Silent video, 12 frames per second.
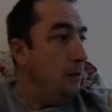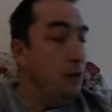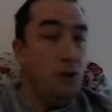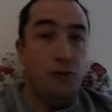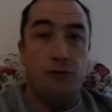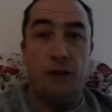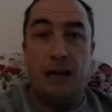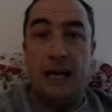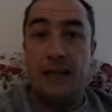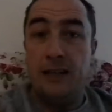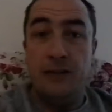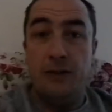Just
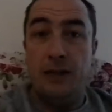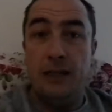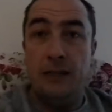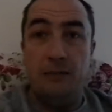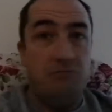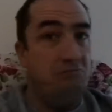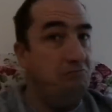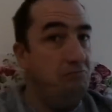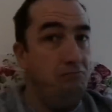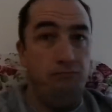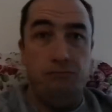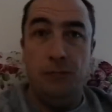relaxing, really.
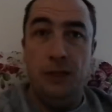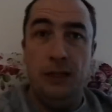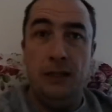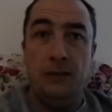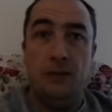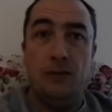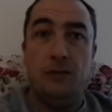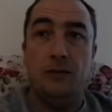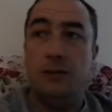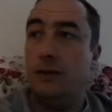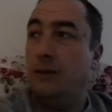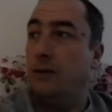Yeah, no,
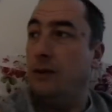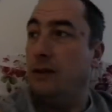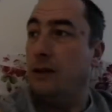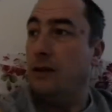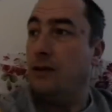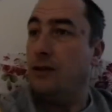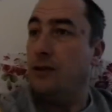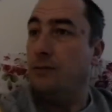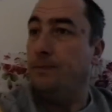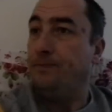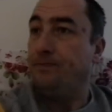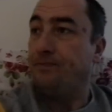you know, I got
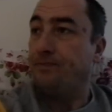some